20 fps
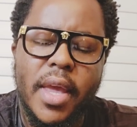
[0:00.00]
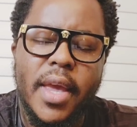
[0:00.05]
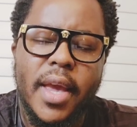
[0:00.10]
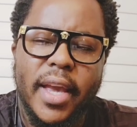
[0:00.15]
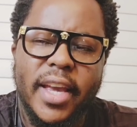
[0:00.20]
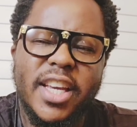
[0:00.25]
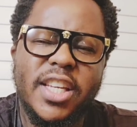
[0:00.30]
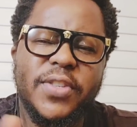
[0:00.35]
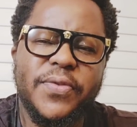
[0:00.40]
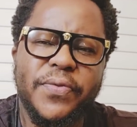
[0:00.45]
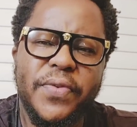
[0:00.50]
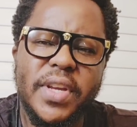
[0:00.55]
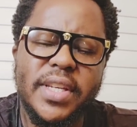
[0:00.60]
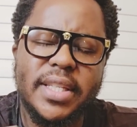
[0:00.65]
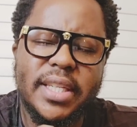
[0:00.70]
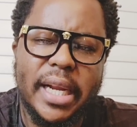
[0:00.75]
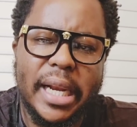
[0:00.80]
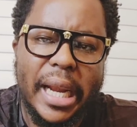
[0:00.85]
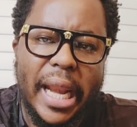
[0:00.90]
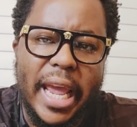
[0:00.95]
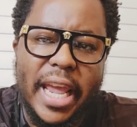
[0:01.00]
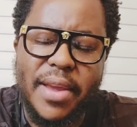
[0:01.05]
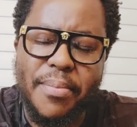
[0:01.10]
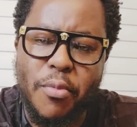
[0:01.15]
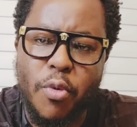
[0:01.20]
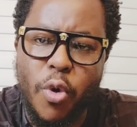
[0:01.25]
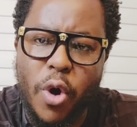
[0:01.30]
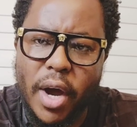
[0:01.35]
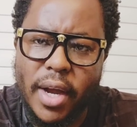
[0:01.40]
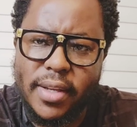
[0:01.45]
His first claim
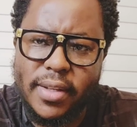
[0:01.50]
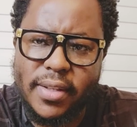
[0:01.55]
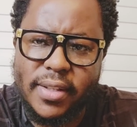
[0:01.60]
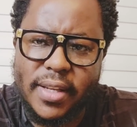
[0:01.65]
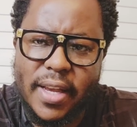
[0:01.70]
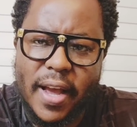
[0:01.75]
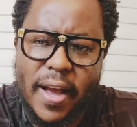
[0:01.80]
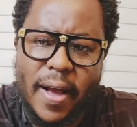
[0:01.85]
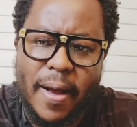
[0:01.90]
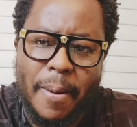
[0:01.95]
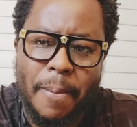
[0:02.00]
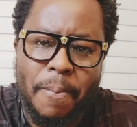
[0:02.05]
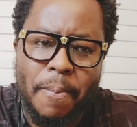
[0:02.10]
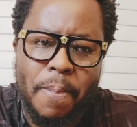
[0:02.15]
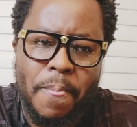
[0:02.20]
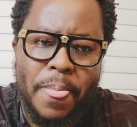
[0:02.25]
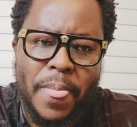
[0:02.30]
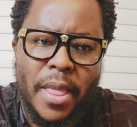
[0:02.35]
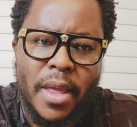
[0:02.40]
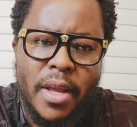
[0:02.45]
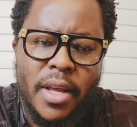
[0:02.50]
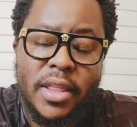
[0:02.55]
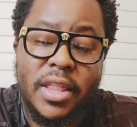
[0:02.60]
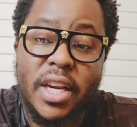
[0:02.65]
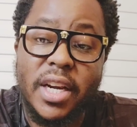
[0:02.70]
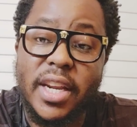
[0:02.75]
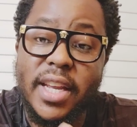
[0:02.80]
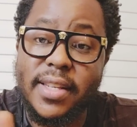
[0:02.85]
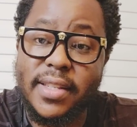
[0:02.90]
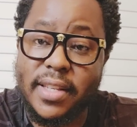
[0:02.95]
was the
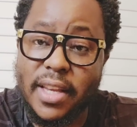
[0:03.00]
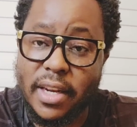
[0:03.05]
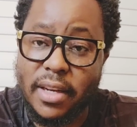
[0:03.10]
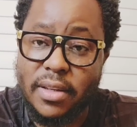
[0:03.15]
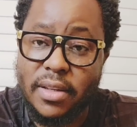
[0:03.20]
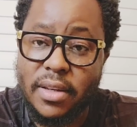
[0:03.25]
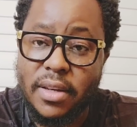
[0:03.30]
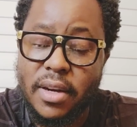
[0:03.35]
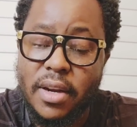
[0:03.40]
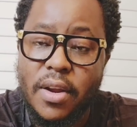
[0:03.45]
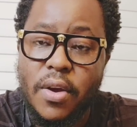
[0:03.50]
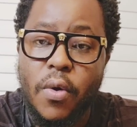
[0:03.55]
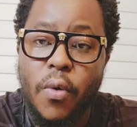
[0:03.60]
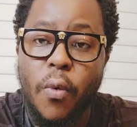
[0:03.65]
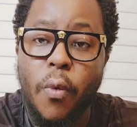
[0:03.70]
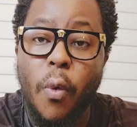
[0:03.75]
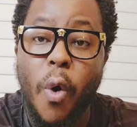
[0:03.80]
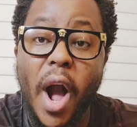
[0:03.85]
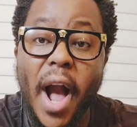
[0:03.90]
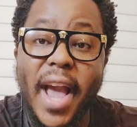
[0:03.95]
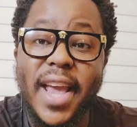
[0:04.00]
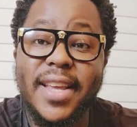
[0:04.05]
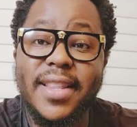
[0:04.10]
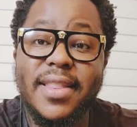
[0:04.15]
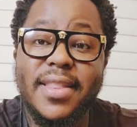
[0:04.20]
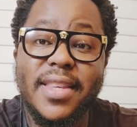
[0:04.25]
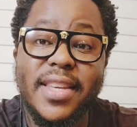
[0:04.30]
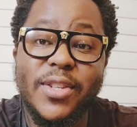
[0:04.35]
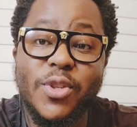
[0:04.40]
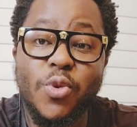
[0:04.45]
reason why
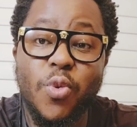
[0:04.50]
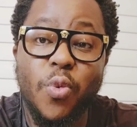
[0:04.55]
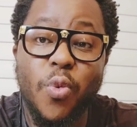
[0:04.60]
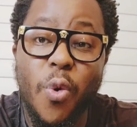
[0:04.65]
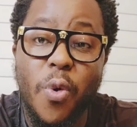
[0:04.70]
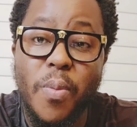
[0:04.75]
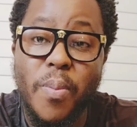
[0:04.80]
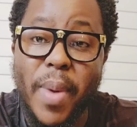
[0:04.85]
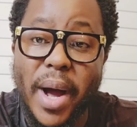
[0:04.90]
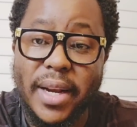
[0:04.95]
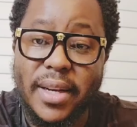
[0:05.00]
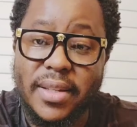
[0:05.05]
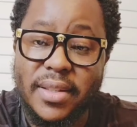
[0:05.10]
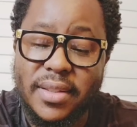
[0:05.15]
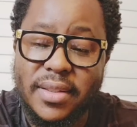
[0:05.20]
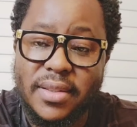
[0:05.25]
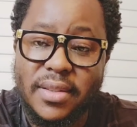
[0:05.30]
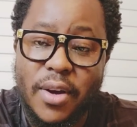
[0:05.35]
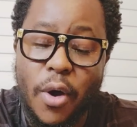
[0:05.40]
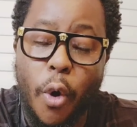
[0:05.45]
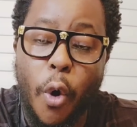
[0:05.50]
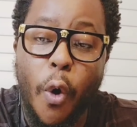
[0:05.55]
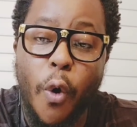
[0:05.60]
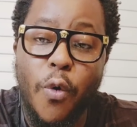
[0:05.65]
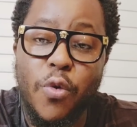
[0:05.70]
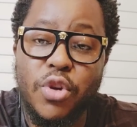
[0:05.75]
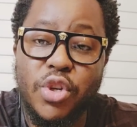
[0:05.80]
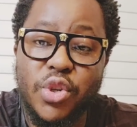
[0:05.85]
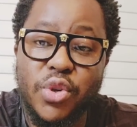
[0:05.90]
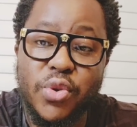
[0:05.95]
this woman
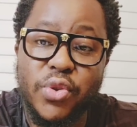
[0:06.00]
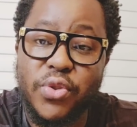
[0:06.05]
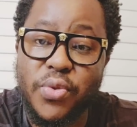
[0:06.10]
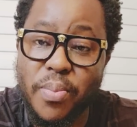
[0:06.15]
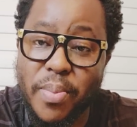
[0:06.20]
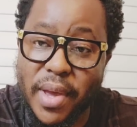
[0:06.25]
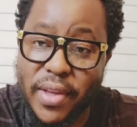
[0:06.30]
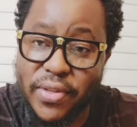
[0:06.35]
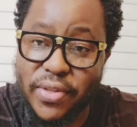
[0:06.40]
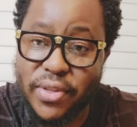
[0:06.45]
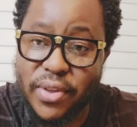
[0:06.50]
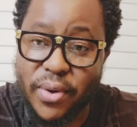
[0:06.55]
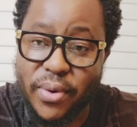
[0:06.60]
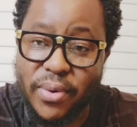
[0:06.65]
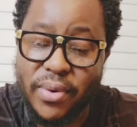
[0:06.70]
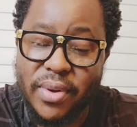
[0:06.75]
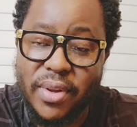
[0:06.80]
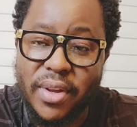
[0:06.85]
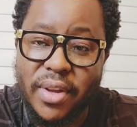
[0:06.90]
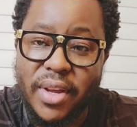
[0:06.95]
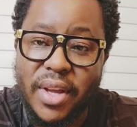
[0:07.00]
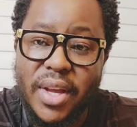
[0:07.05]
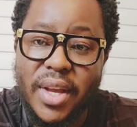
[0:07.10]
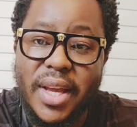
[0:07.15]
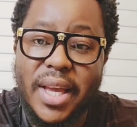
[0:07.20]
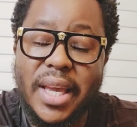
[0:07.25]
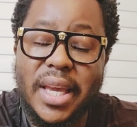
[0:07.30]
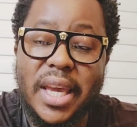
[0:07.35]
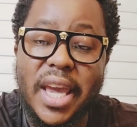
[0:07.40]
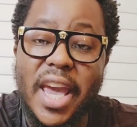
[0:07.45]
called Ruth Mathew
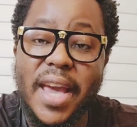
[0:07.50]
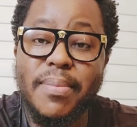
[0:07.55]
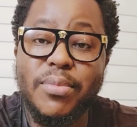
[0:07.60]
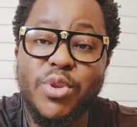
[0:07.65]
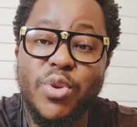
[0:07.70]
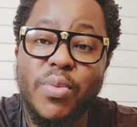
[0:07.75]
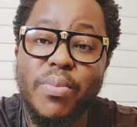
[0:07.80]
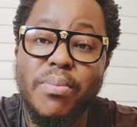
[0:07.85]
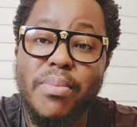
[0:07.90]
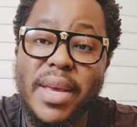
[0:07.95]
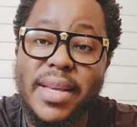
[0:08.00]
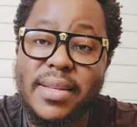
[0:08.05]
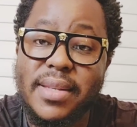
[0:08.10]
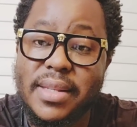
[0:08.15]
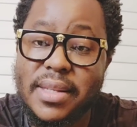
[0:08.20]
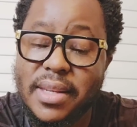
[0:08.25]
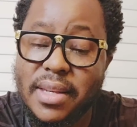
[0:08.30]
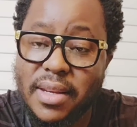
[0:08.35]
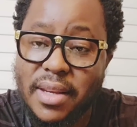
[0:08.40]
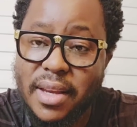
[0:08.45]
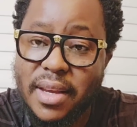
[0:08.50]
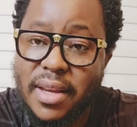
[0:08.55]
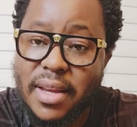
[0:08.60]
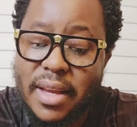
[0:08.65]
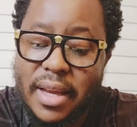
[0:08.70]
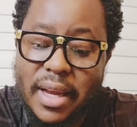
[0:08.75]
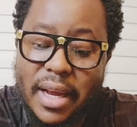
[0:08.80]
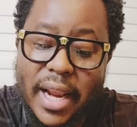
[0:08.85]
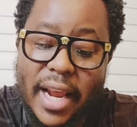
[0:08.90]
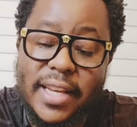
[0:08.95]
came to Mercy
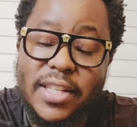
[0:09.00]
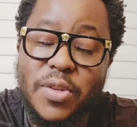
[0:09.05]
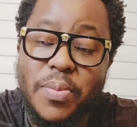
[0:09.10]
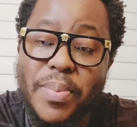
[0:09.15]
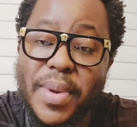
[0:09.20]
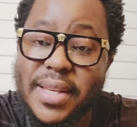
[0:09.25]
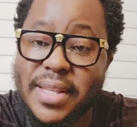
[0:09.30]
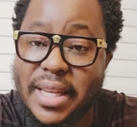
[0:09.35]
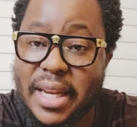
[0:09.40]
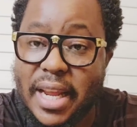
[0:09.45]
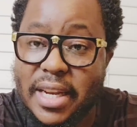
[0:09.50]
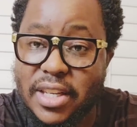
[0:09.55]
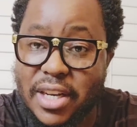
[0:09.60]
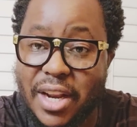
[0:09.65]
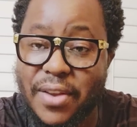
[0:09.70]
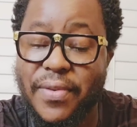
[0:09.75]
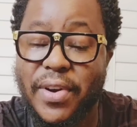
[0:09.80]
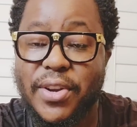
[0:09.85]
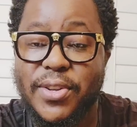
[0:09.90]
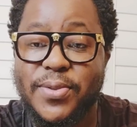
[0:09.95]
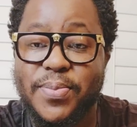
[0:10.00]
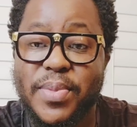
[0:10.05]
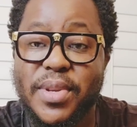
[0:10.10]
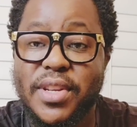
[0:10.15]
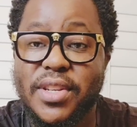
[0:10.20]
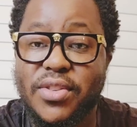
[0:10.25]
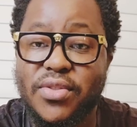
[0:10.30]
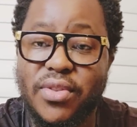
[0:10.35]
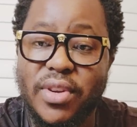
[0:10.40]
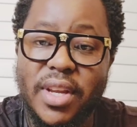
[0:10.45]
Christ Mercy and Deliverance
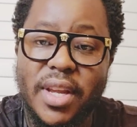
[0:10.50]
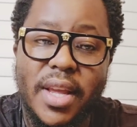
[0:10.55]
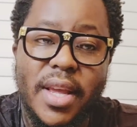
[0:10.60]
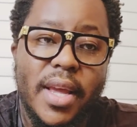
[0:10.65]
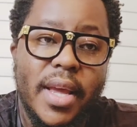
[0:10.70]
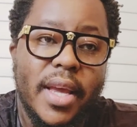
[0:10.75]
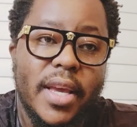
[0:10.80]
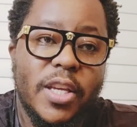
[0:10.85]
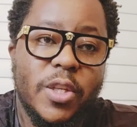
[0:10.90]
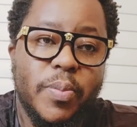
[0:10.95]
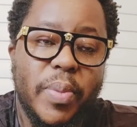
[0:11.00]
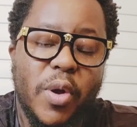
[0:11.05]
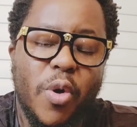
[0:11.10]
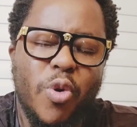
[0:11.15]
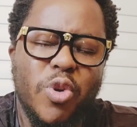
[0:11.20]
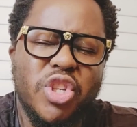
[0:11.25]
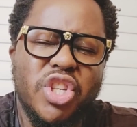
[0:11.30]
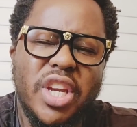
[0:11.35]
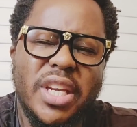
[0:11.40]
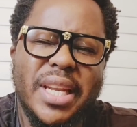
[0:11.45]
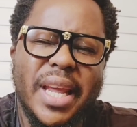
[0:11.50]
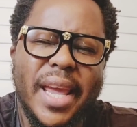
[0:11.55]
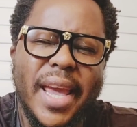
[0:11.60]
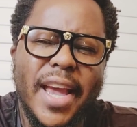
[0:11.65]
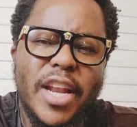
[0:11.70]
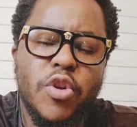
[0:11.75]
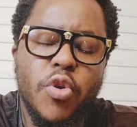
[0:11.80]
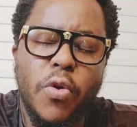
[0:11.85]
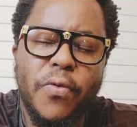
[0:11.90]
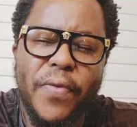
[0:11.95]
Ministry is because she had
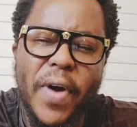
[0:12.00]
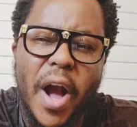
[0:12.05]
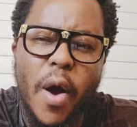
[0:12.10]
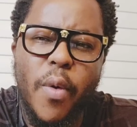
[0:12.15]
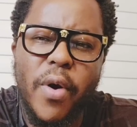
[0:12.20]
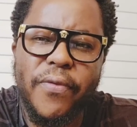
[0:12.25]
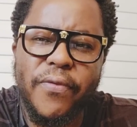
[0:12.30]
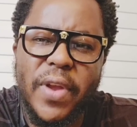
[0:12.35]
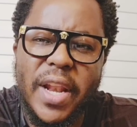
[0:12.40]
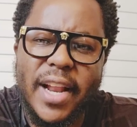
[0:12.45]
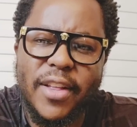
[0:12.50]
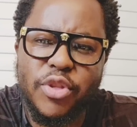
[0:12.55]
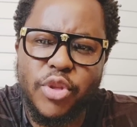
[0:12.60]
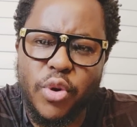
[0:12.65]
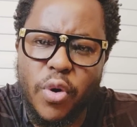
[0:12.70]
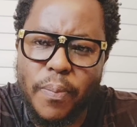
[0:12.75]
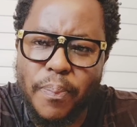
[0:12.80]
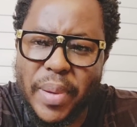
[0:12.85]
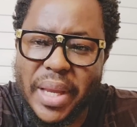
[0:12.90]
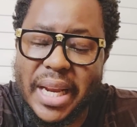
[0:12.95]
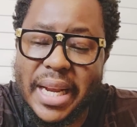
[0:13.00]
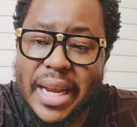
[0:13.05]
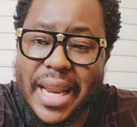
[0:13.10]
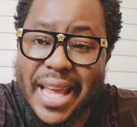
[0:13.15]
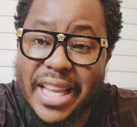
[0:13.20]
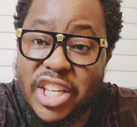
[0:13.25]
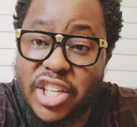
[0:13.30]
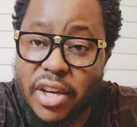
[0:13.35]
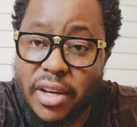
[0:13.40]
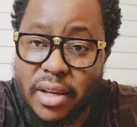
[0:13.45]
heard of our philanthropic
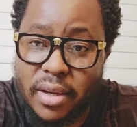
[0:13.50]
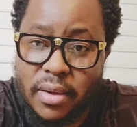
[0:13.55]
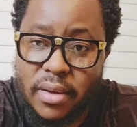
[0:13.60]
nature.